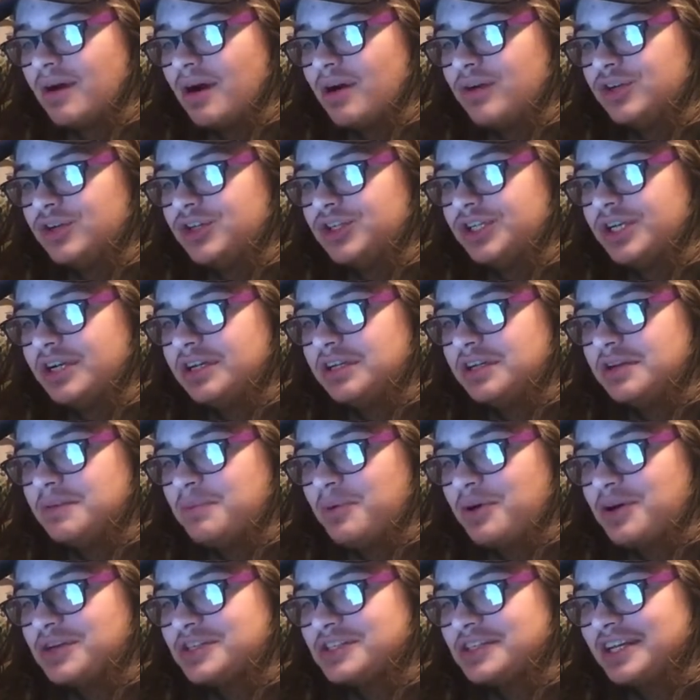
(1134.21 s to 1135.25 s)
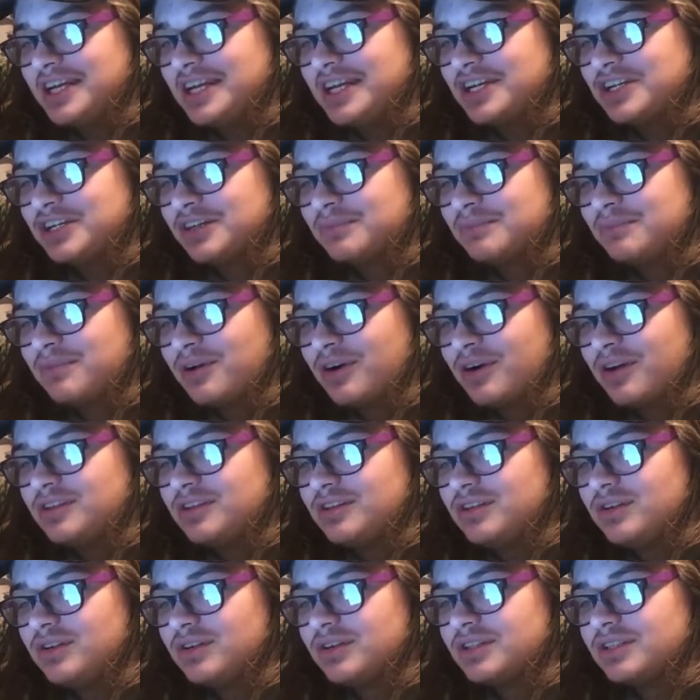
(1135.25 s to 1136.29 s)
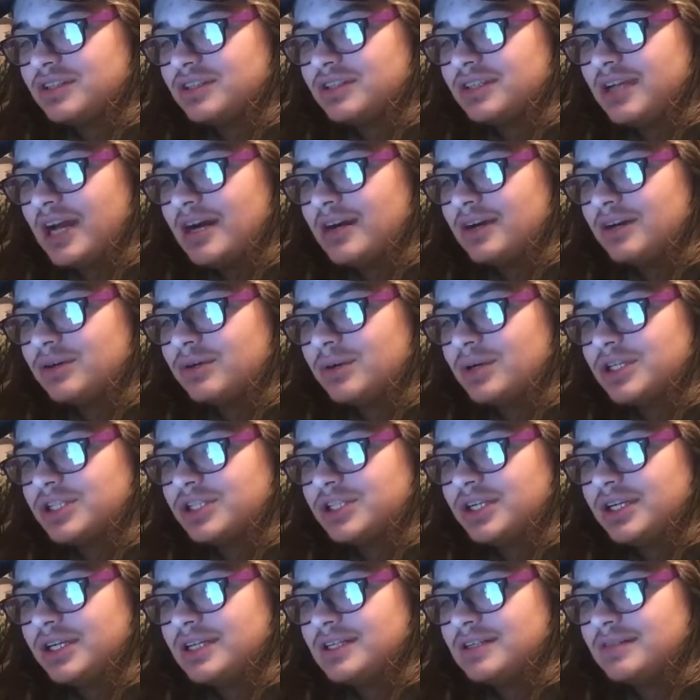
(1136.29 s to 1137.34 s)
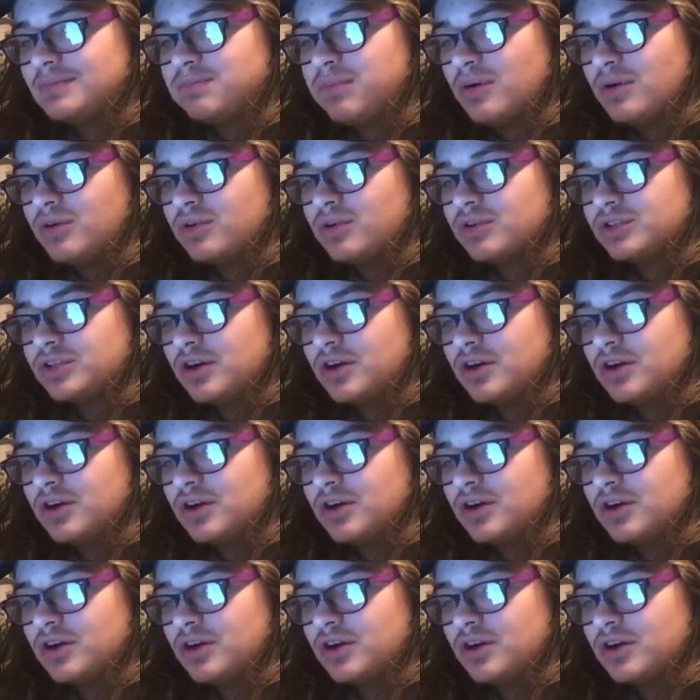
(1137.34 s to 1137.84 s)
Oh shit, you boys are eager. Mark looks down, questioning his bulge.